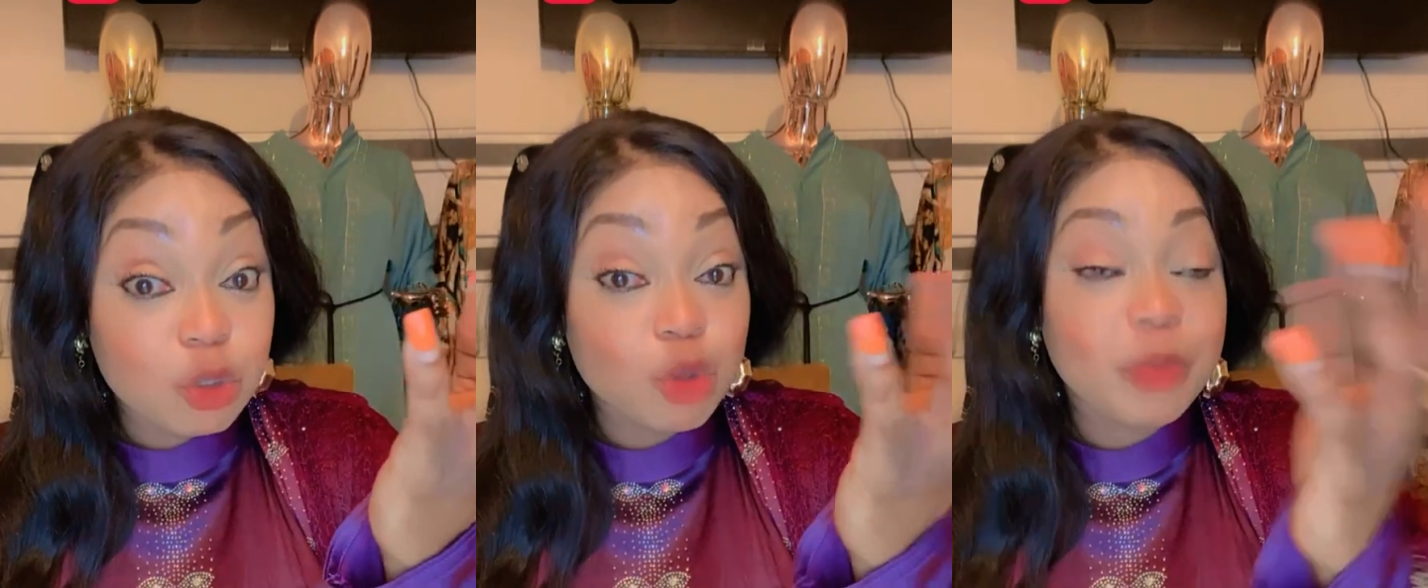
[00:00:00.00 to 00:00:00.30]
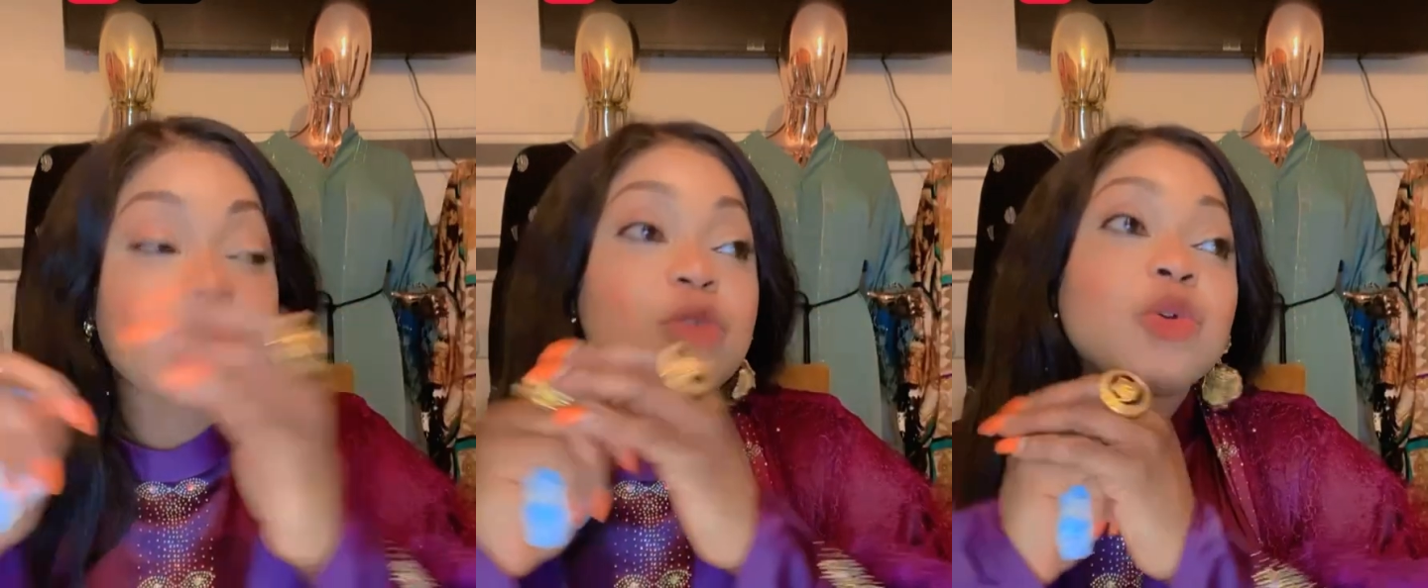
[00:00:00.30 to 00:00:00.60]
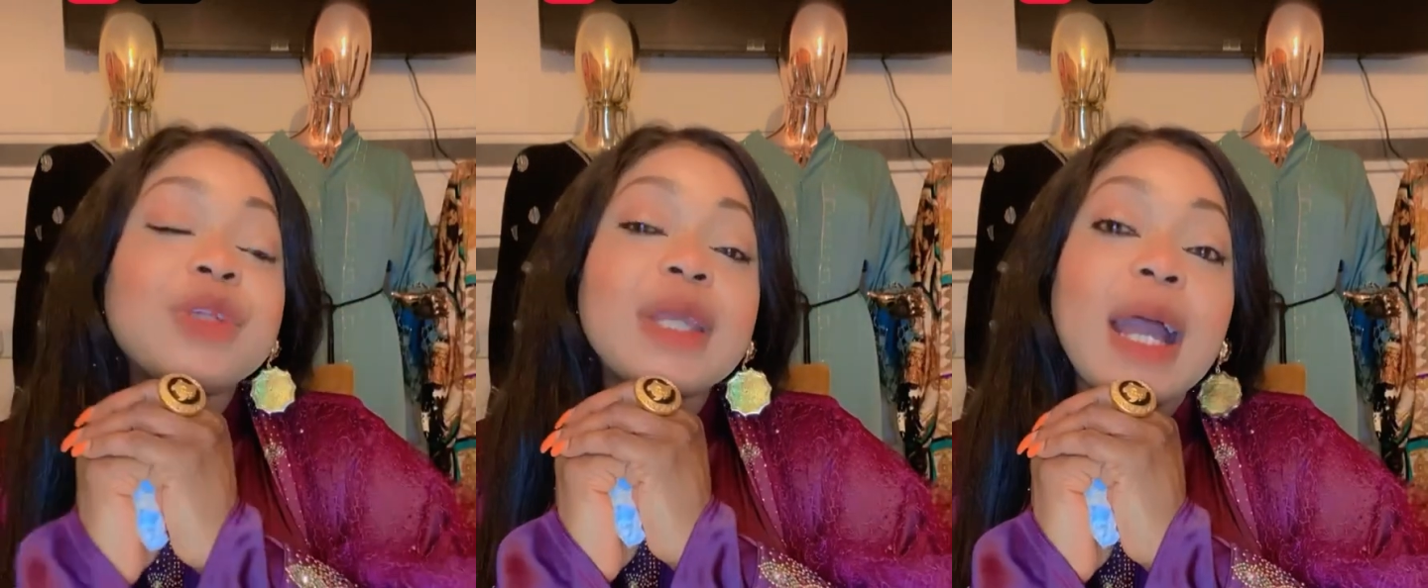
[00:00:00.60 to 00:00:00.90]
super
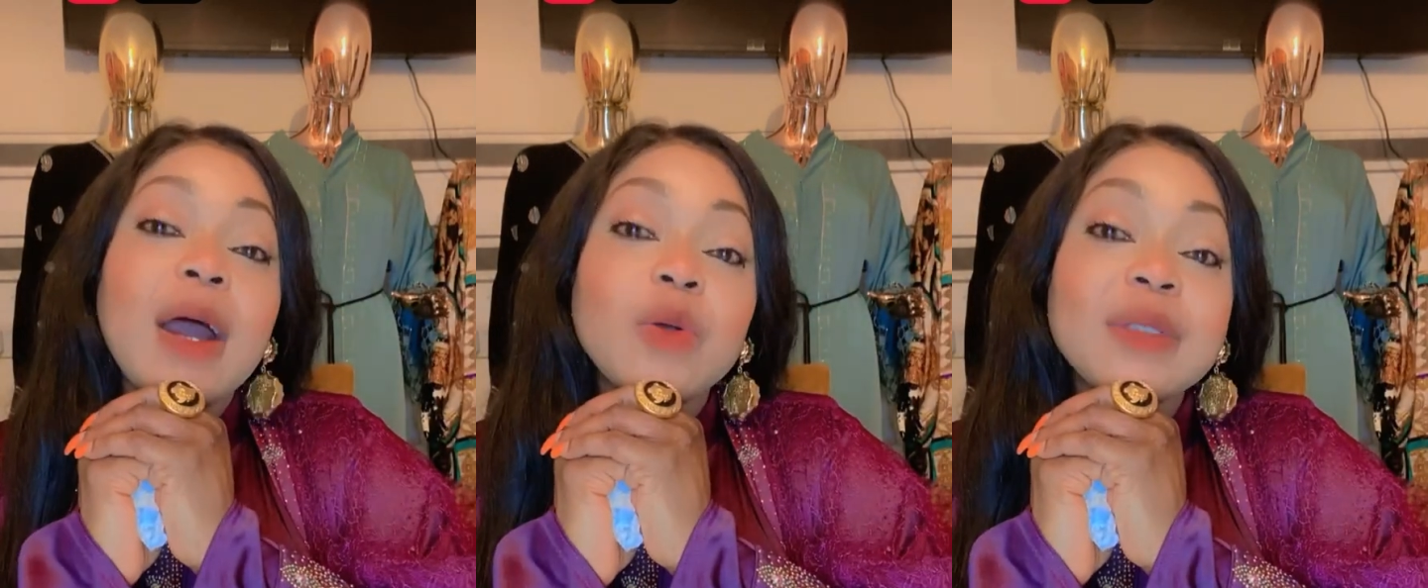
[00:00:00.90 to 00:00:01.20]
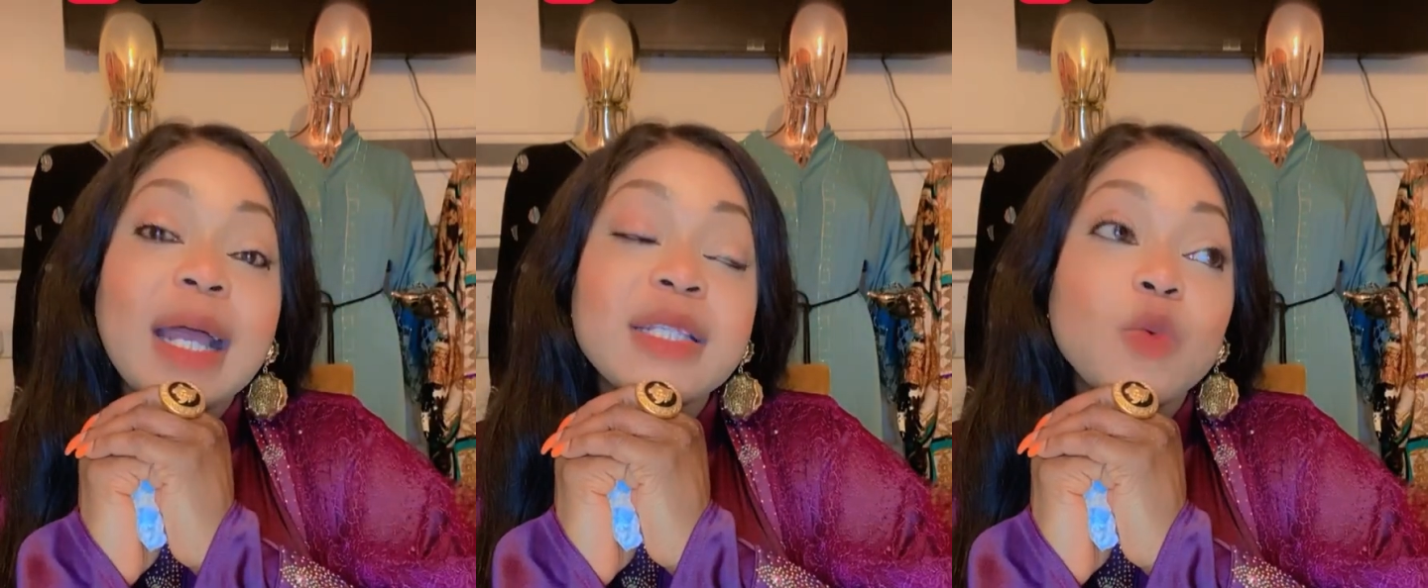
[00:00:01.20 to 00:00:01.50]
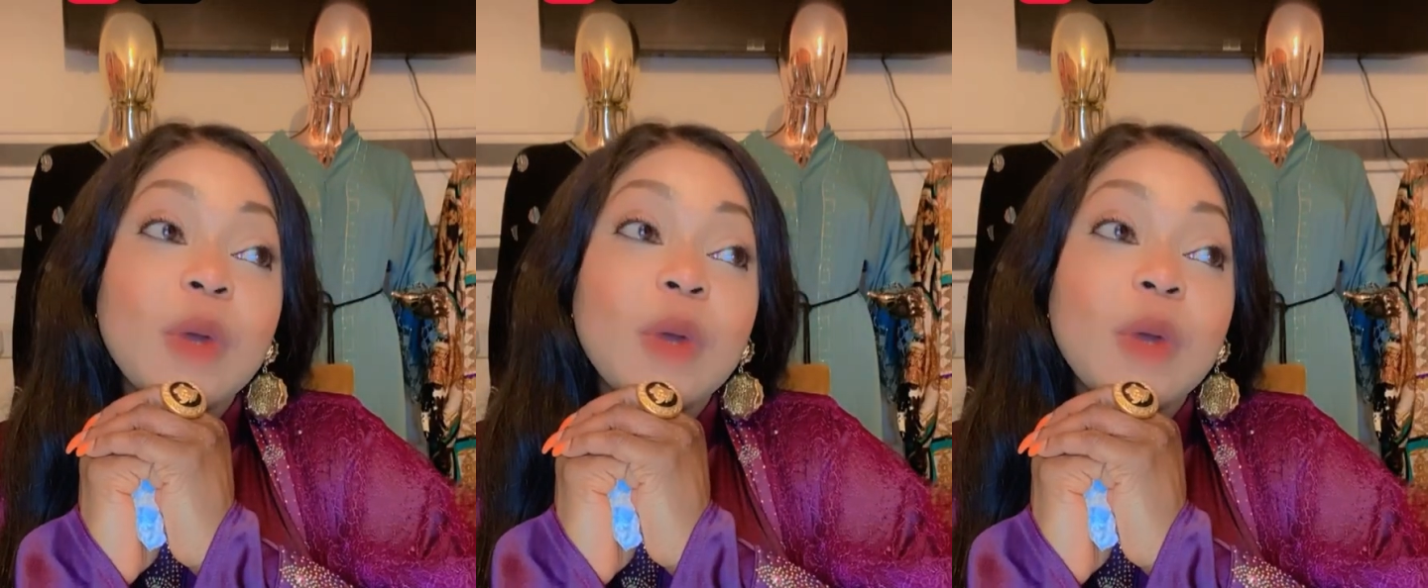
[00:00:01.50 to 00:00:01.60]
story, how Daddy